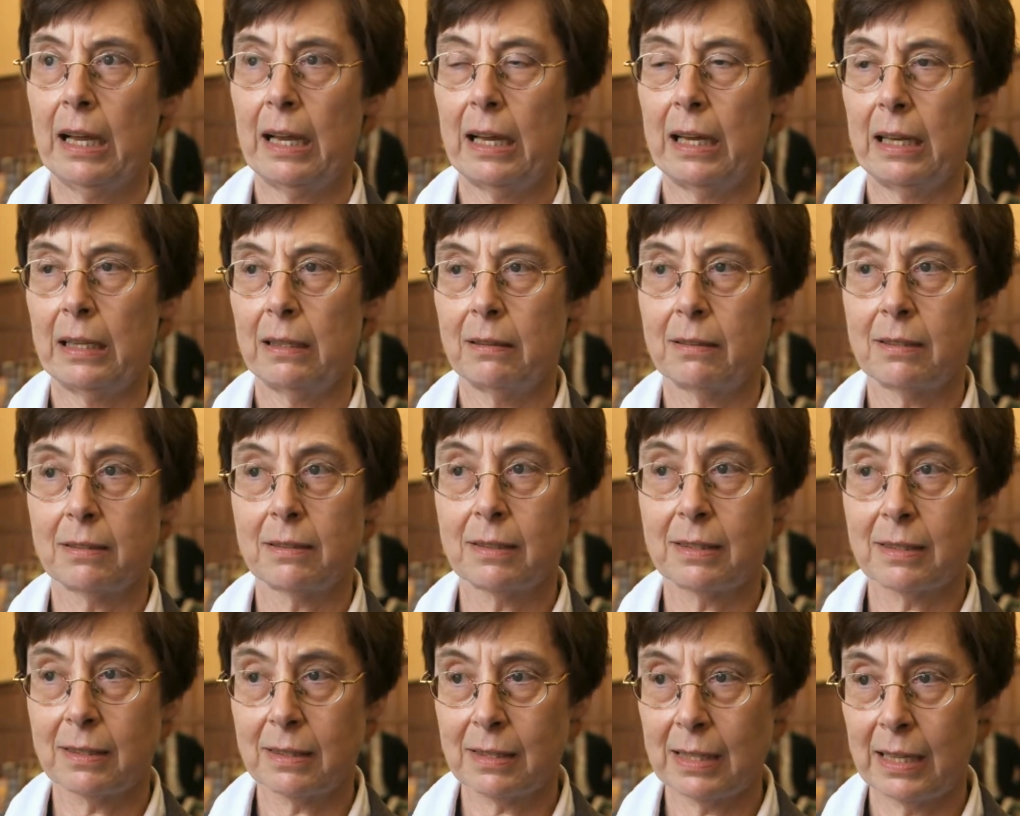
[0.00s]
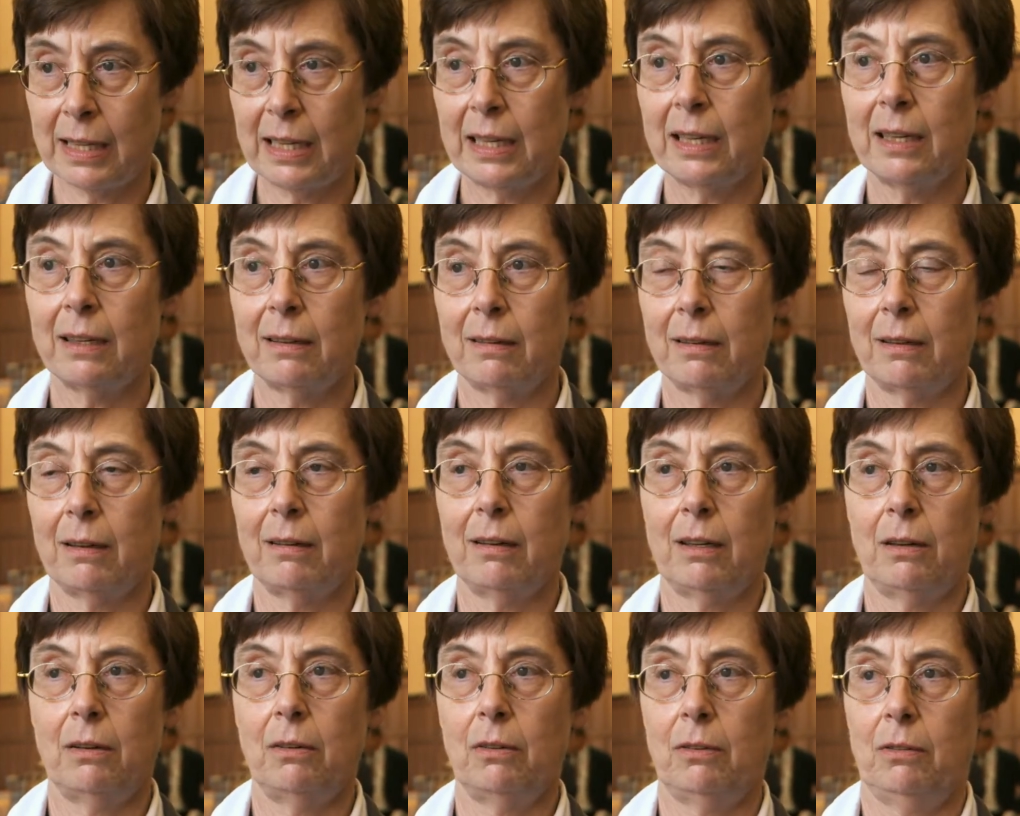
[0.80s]
And they
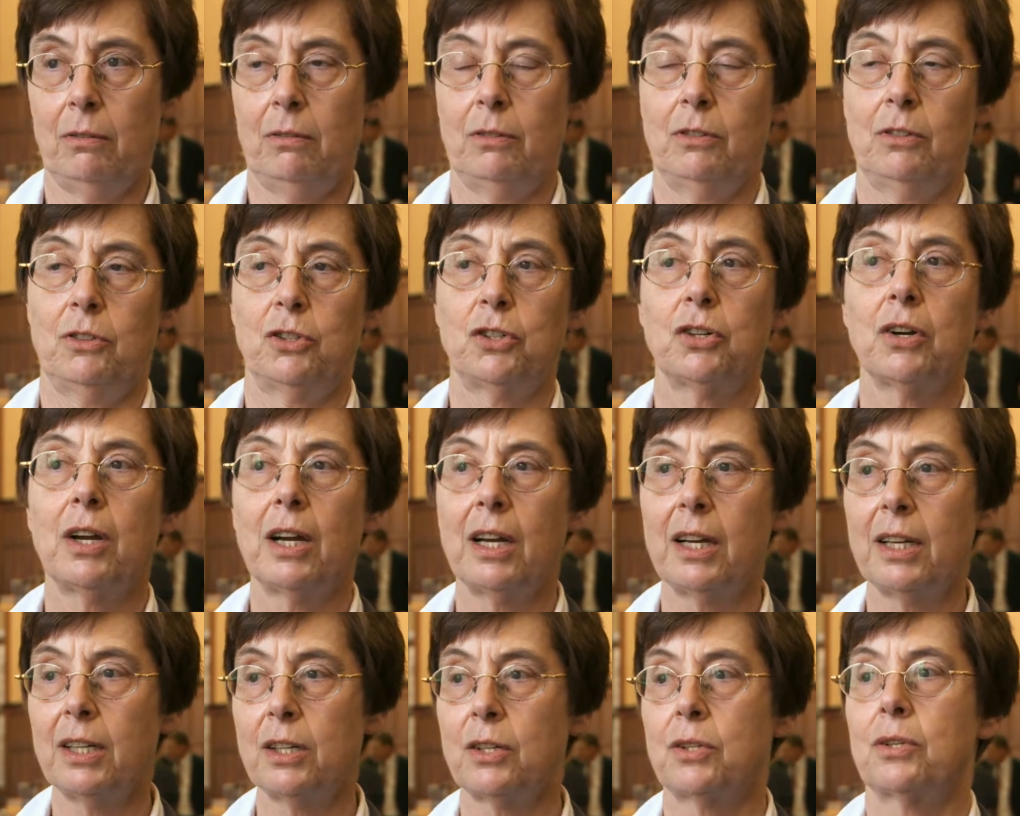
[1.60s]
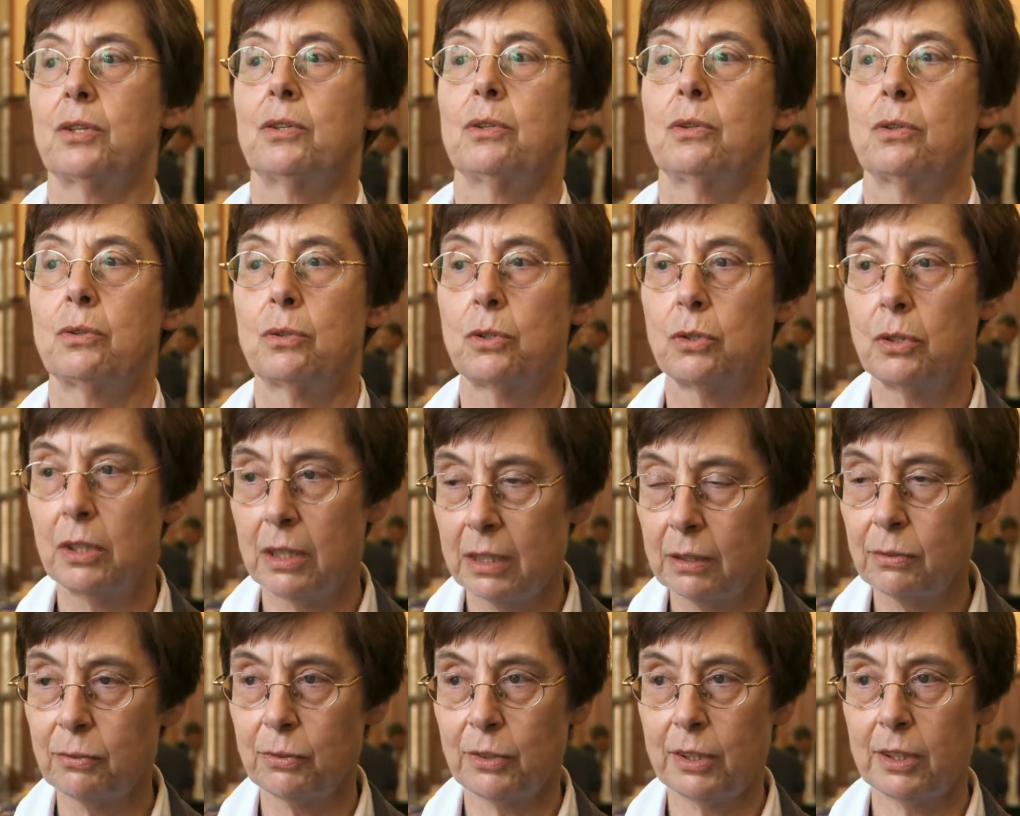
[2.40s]
uh, tried to
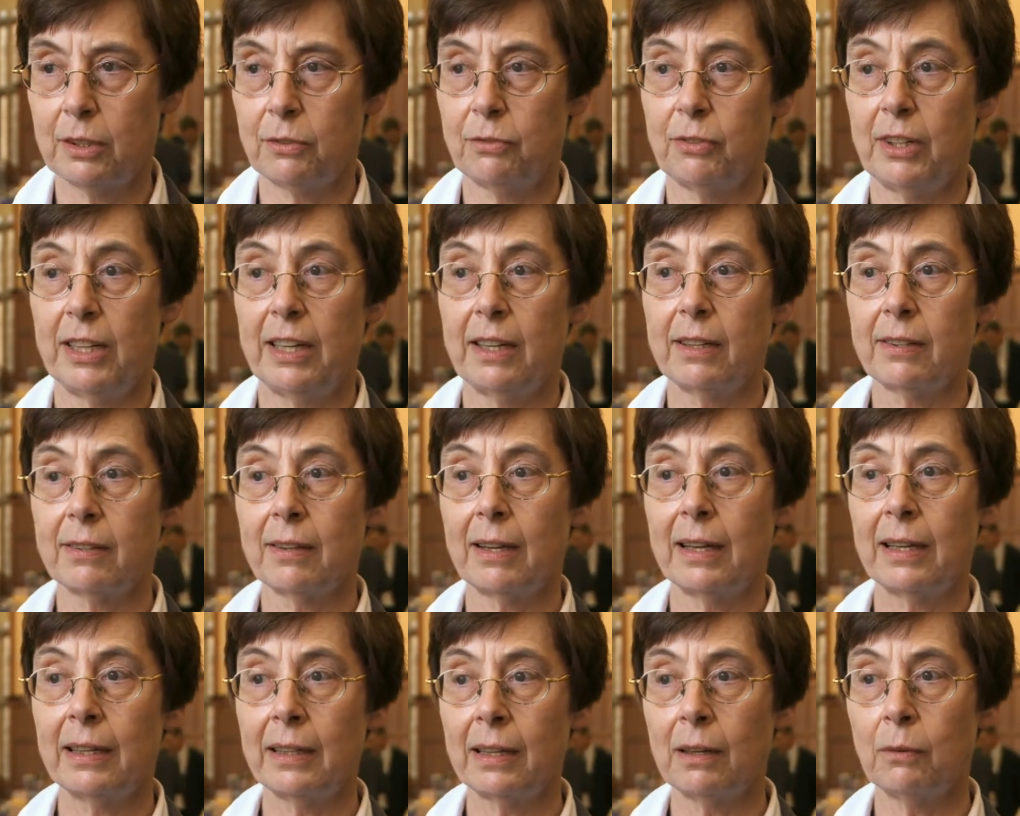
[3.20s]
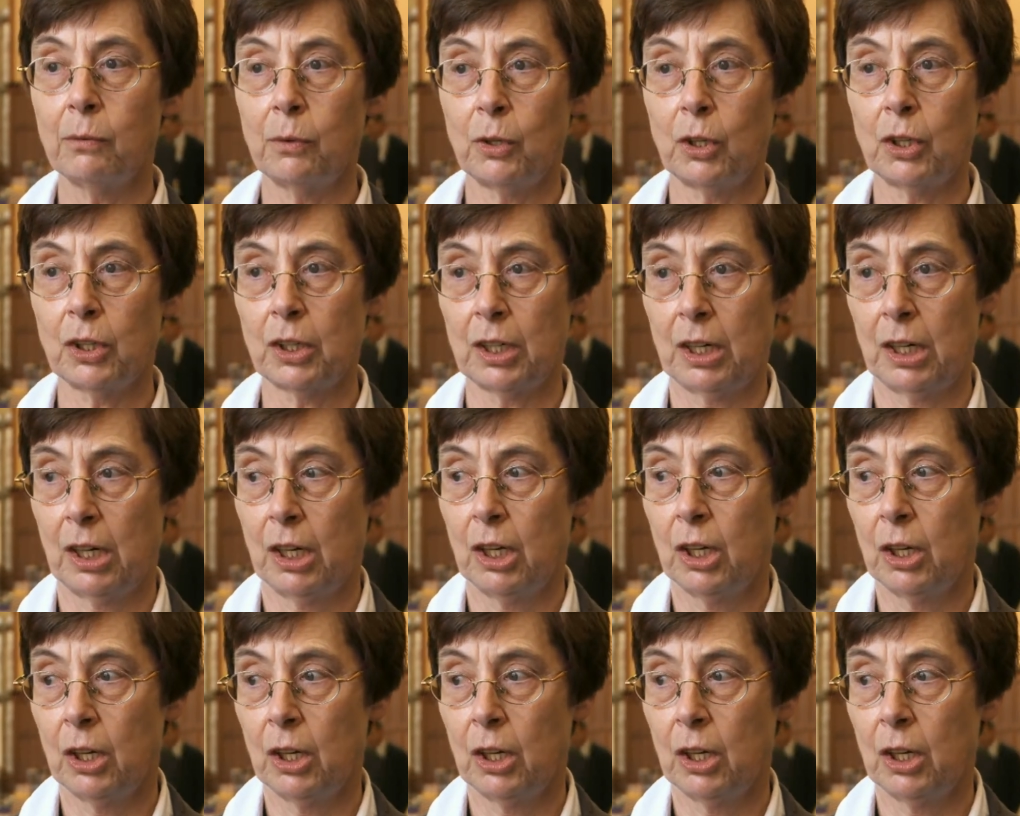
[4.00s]
live their faith, and they were